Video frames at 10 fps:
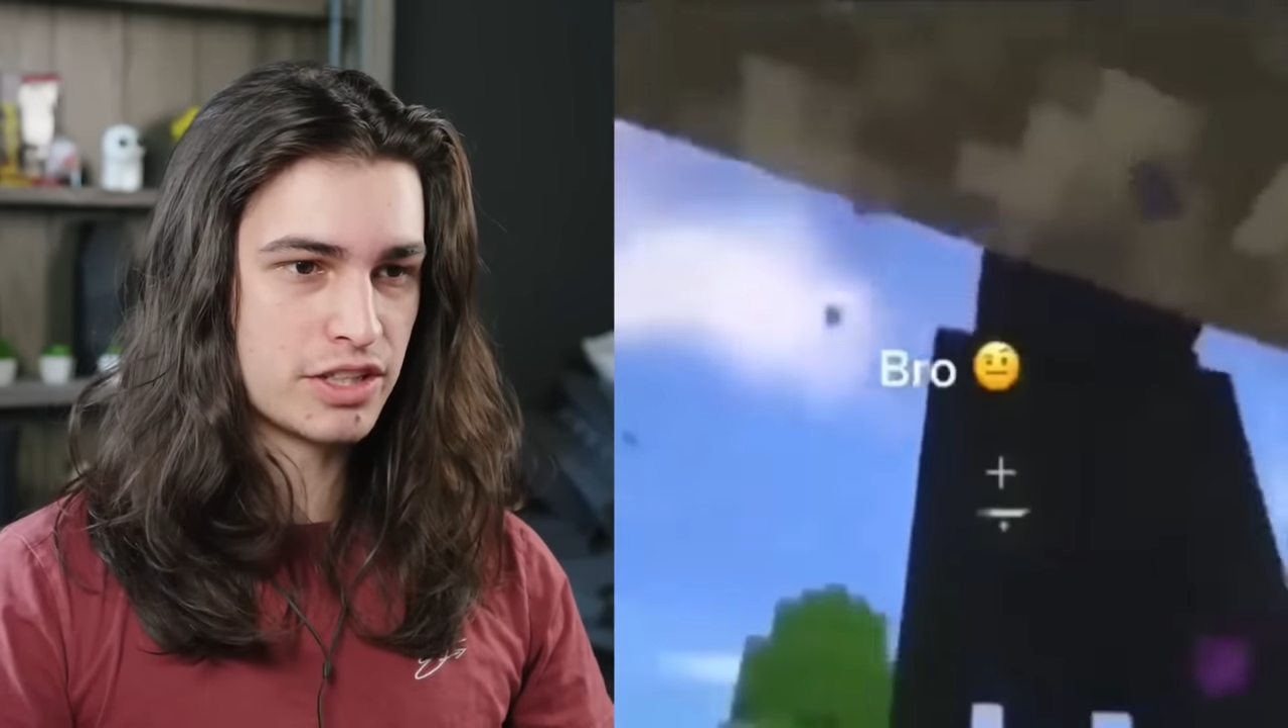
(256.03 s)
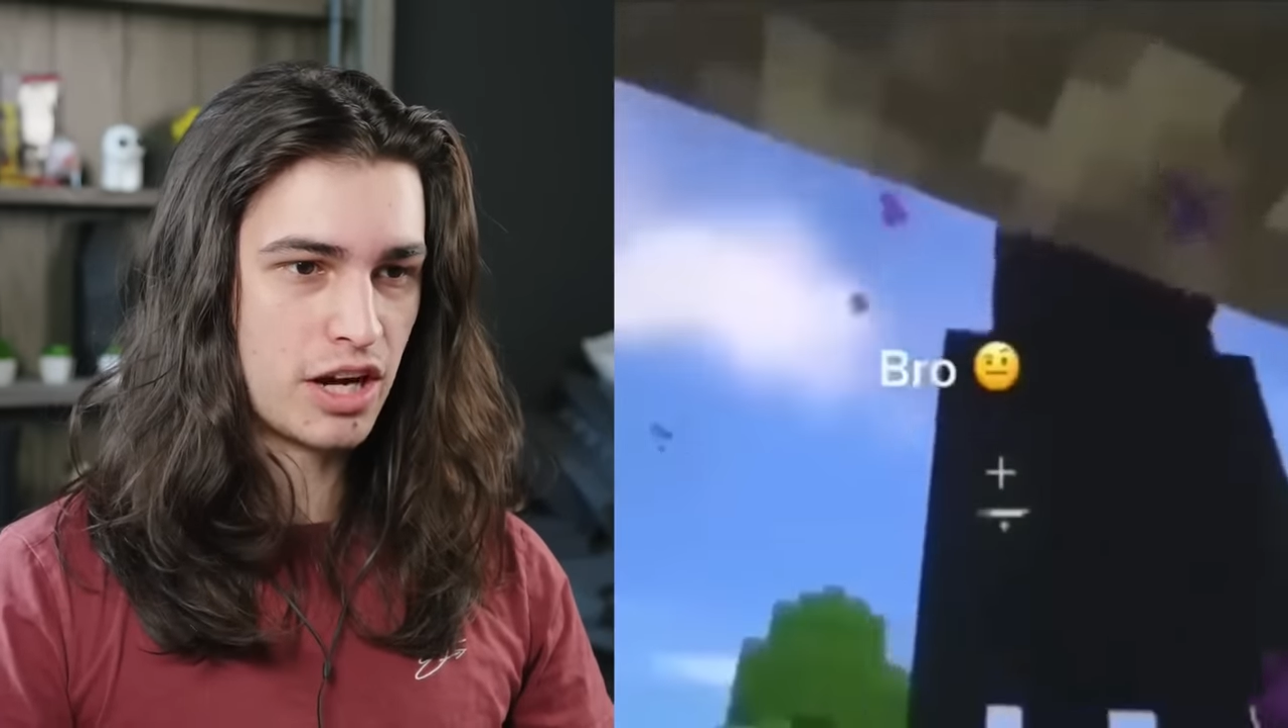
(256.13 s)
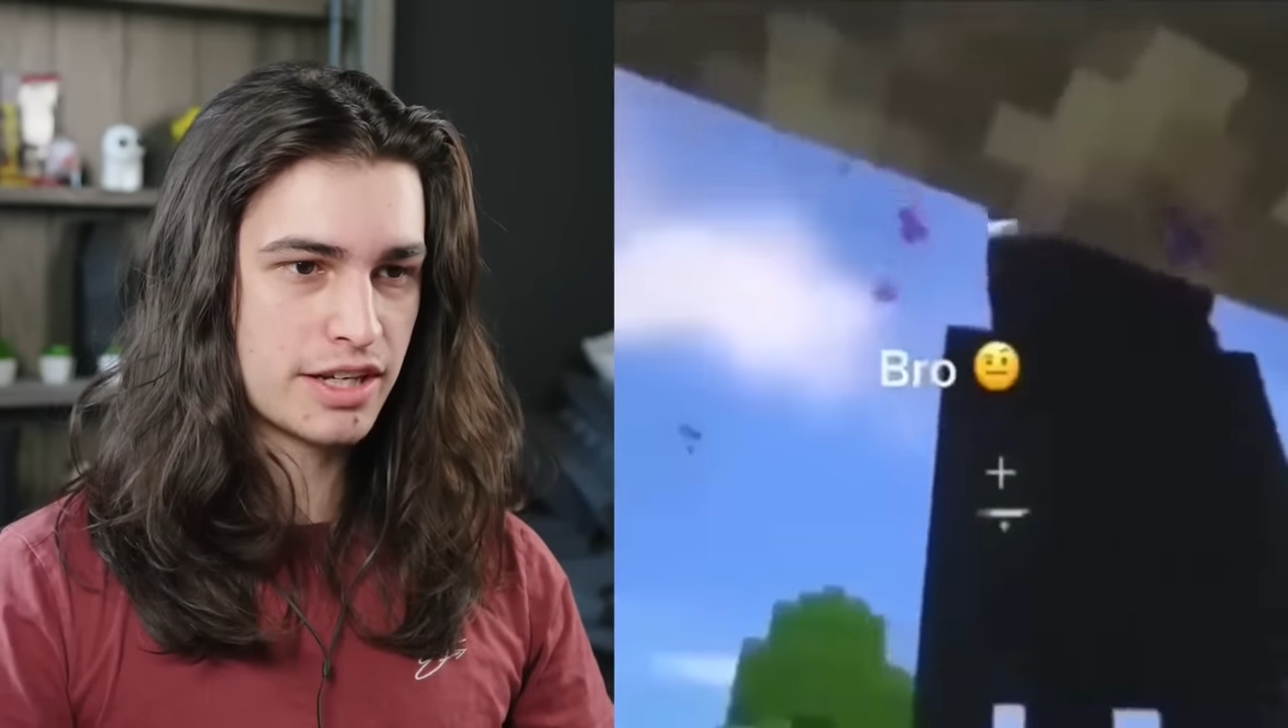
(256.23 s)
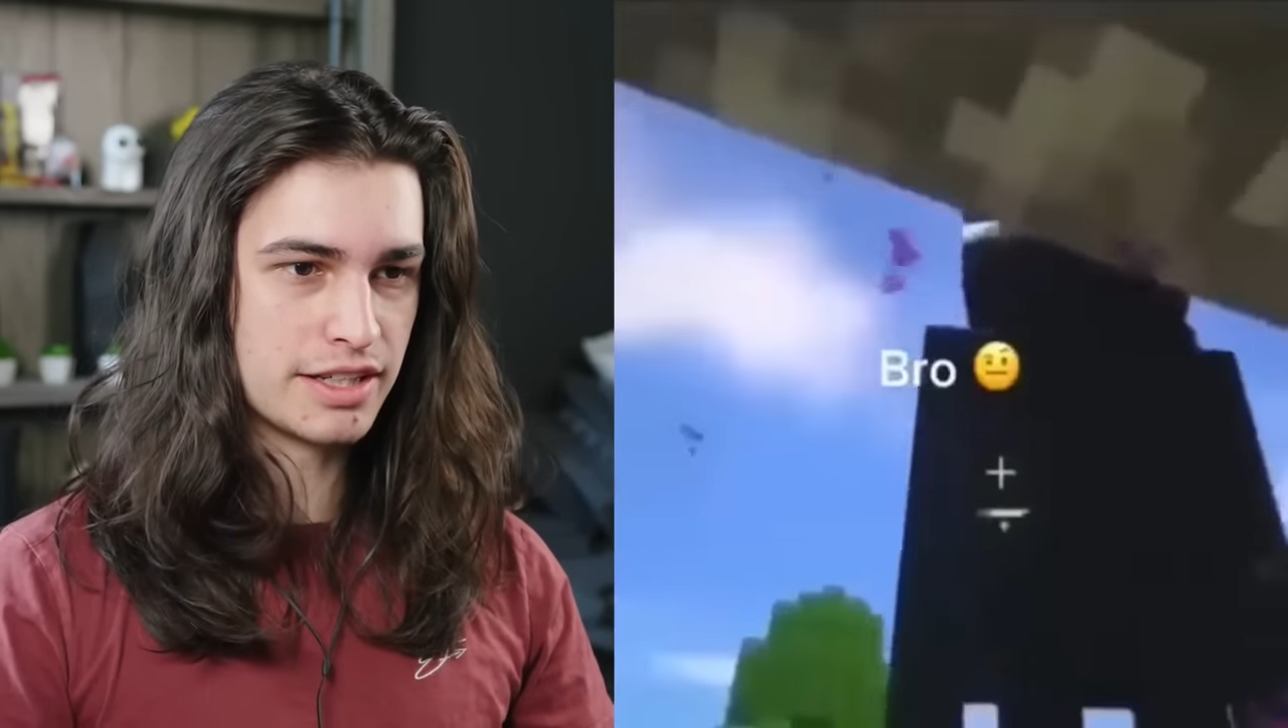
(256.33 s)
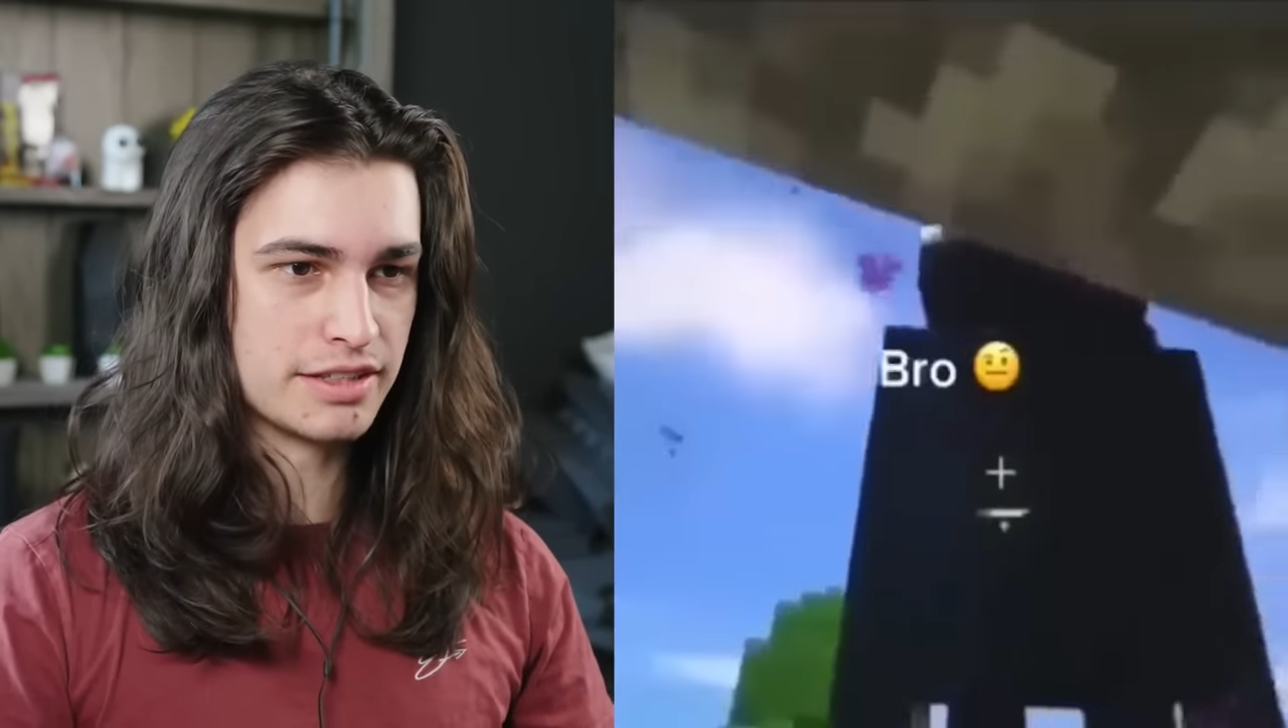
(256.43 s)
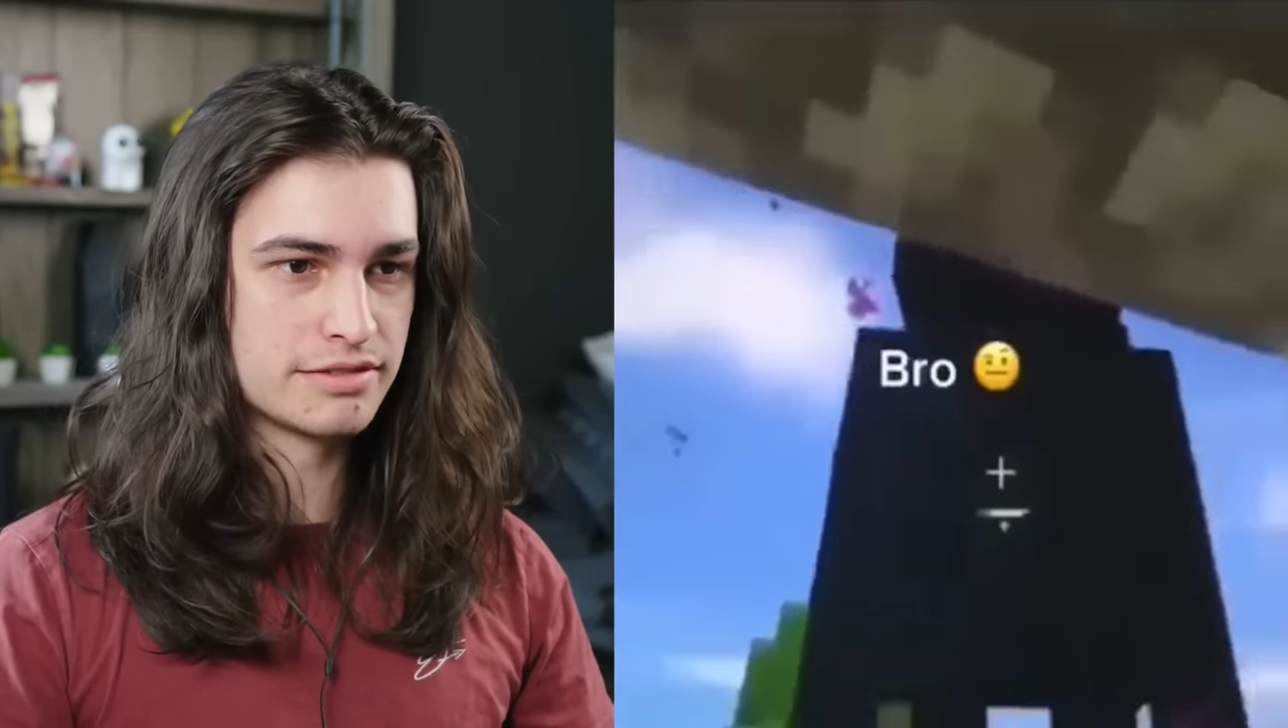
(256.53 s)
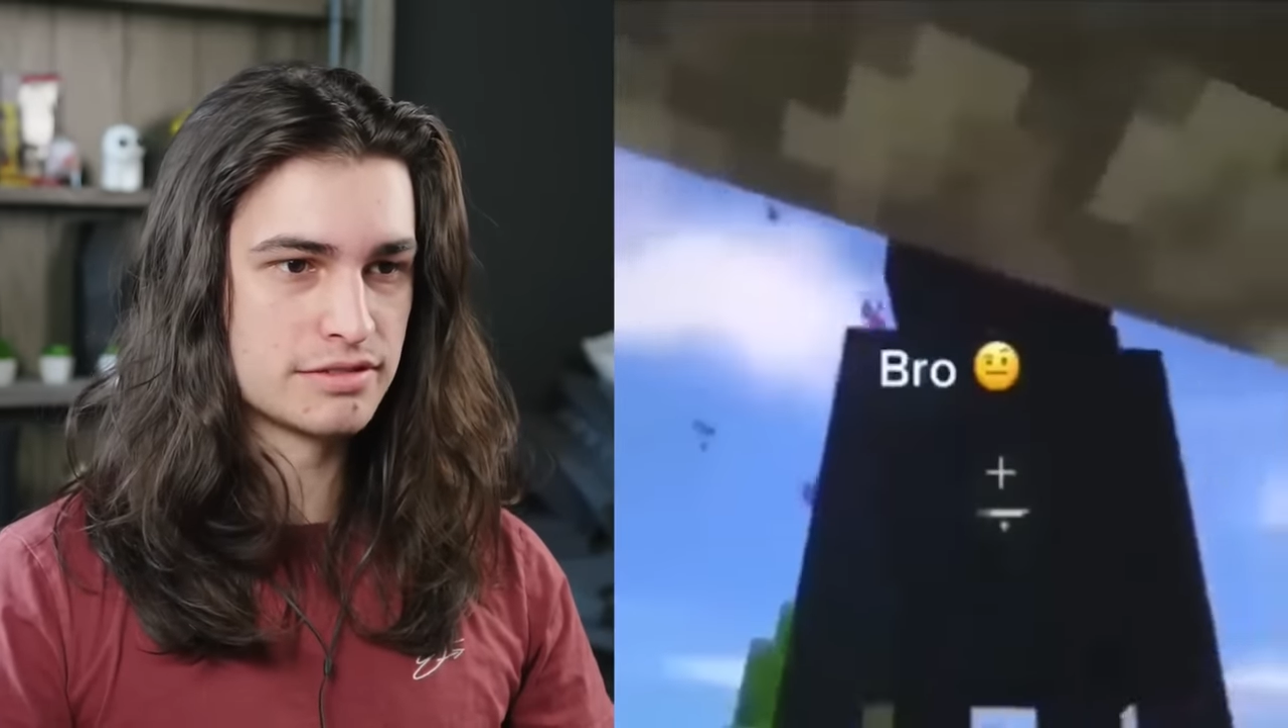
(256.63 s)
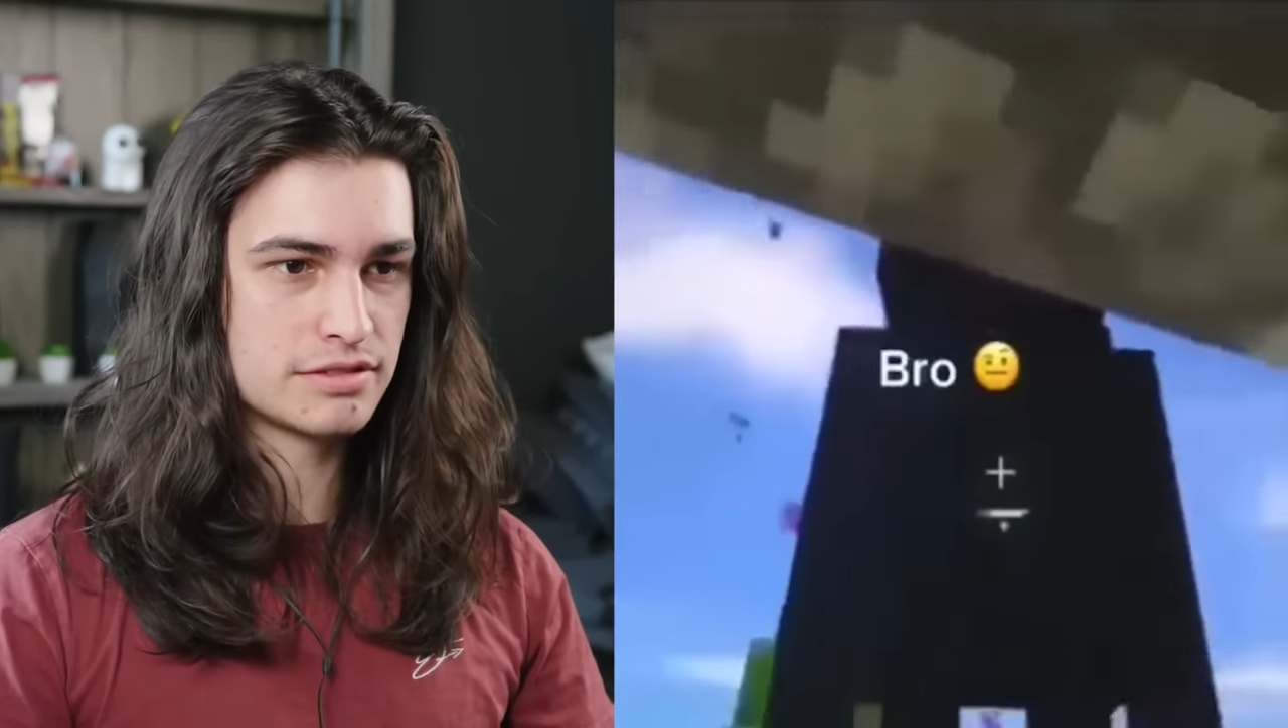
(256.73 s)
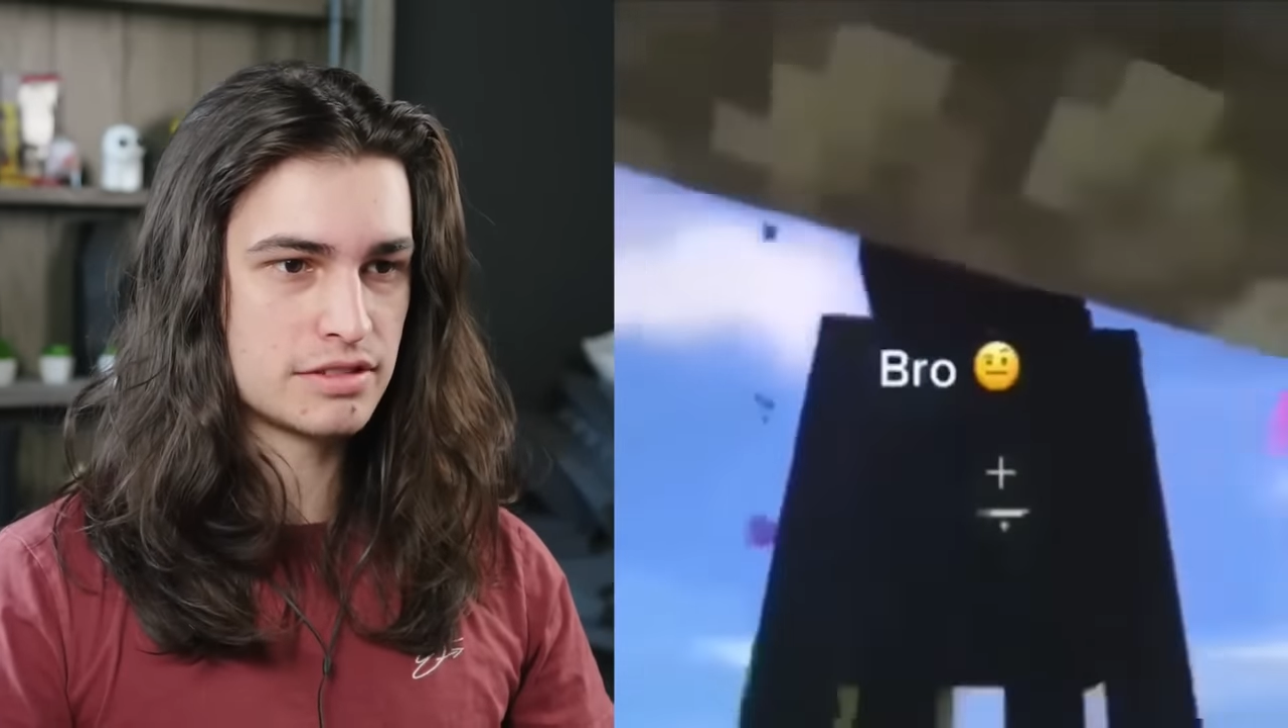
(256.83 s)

noggin so,